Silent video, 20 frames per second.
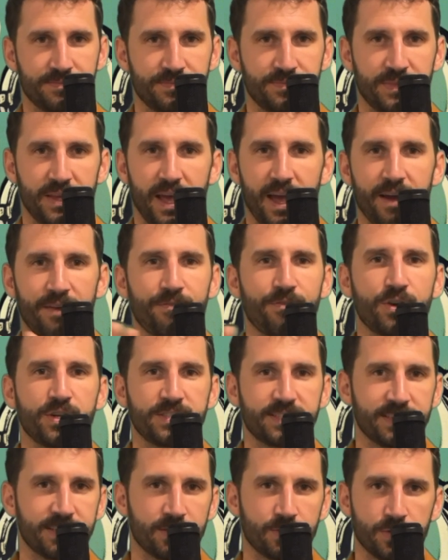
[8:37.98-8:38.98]
every
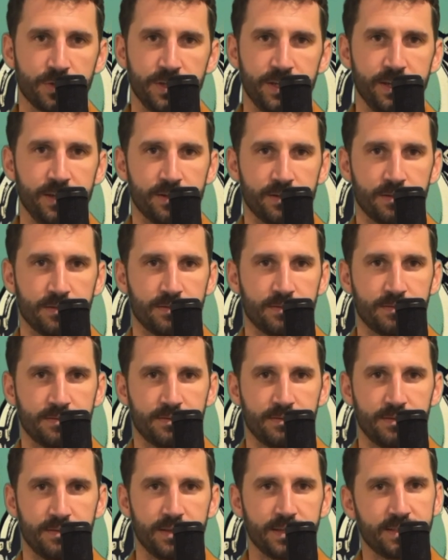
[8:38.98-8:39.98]
single year,
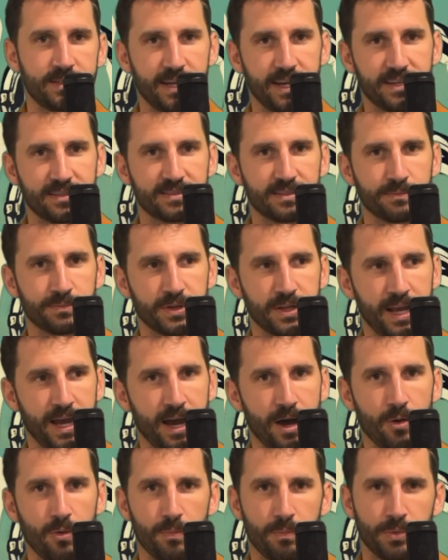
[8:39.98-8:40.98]
they take something
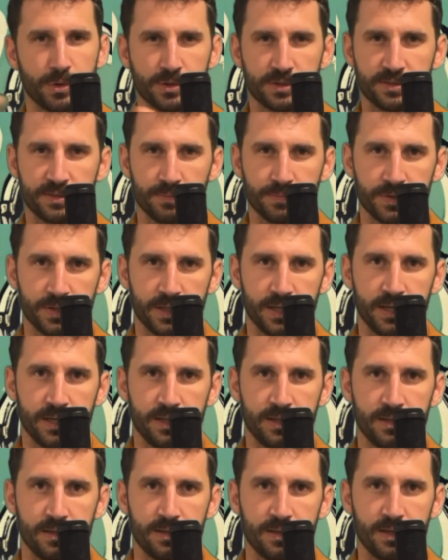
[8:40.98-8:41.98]
out, put something
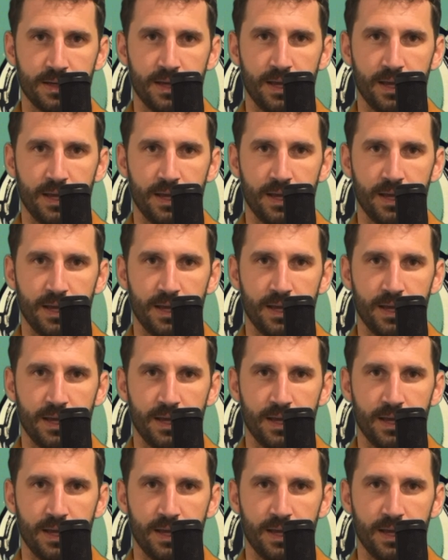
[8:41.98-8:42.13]
in,